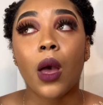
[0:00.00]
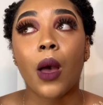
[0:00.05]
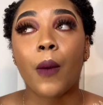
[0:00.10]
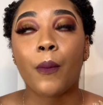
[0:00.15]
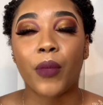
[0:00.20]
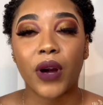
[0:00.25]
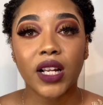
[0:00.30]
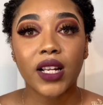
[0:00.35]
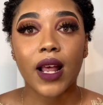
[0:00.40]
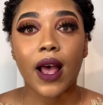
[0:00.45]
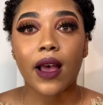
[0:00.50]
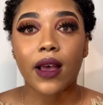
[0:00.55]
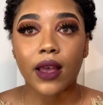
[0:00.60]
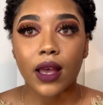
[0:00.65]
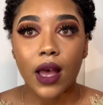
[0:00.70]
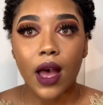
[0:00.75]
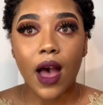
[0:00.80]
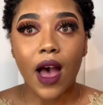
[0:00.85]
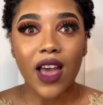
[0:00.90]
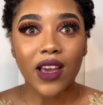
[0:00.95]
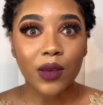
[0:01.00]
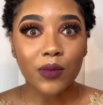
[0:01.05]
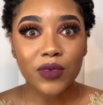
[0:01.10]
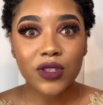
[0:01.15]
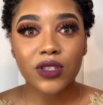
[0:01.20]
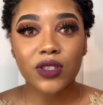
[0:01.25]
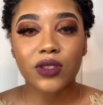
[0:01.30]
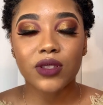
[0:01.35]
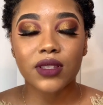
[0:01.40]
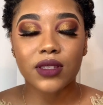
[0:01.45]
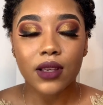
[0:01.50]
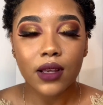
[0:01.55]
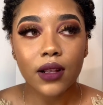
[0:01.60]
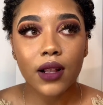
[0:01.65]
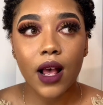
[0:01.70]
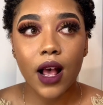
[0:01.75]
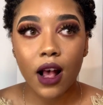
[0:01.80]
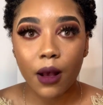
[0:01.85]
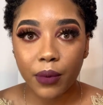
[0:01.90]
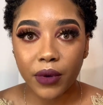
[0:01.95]
But I am still
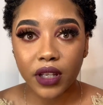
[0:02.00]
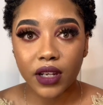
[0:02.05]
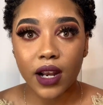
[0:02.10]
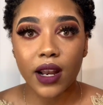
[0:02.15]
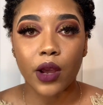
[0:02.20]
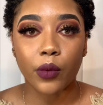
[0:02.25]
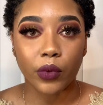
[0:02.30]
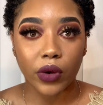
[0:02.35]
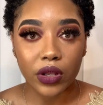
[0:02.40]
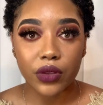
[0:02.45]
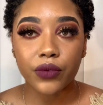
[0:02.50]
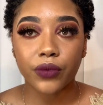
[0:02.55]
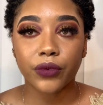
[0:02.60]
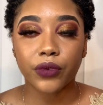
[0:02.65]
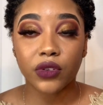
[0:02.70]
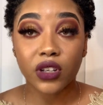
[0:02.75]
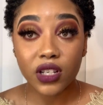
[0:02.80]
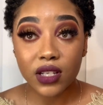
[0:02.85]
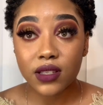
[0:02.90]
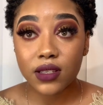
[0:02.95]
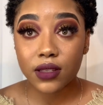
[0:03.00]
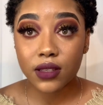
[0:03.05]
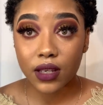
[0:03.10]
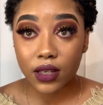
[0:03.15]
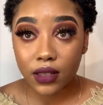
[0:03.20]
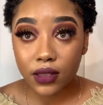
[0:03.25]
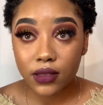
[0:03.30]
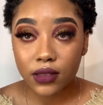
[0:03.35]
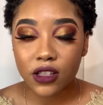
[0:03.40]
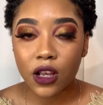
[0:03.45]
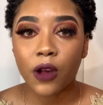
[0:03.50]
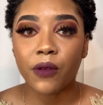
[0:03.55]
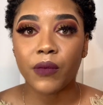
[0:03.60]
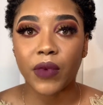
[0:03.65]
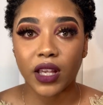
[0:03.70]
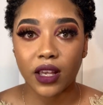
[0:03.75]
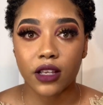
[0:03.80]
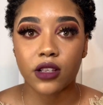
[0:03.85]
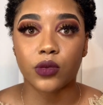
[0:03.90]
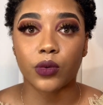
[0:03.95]
happy that I went through these things,
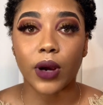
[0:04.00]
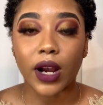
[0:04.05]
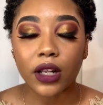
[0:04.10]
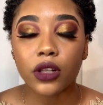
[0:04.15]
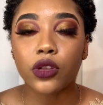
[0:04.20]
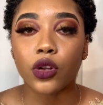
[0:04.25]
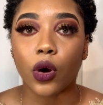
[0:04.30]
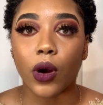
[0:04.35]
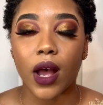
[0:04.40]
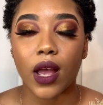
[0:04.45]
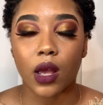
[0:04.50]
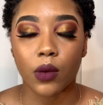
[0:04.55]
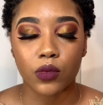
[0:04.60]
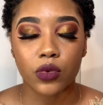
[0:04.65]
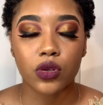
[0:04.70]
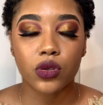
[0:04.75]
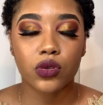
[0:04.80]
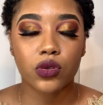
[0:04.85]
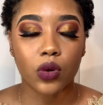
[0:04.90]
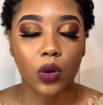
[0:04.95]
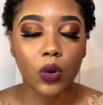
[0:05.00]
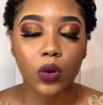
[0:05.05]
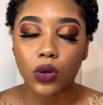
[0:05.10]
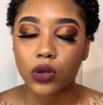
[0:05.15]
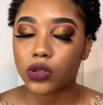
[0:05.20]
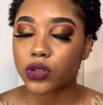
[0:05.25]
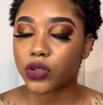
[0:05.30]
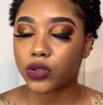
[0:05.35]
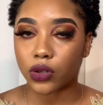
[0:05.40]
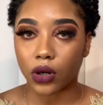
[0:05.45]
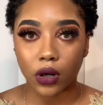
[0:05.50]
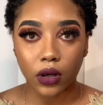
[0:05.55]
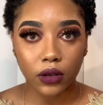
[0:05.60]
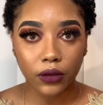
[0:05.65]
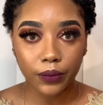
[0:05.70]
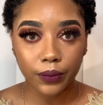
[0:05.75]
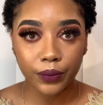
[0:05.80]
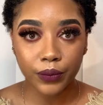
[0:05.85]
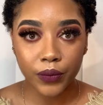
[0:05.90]
because right now I am so strong,